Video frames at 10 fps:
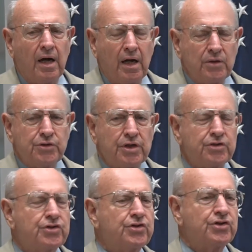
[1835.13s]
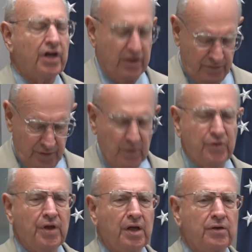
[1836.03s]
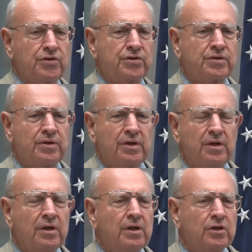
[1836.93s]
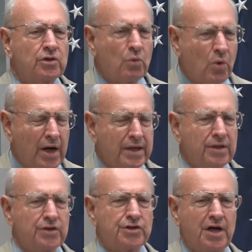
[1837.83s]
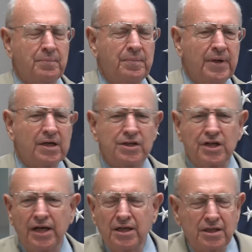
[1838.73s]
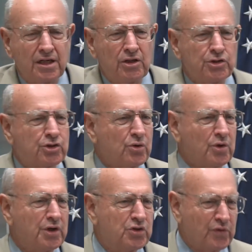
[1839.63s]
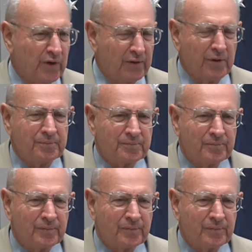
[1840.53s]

I'll just say a few things to wind this up, because I can tell stories forever.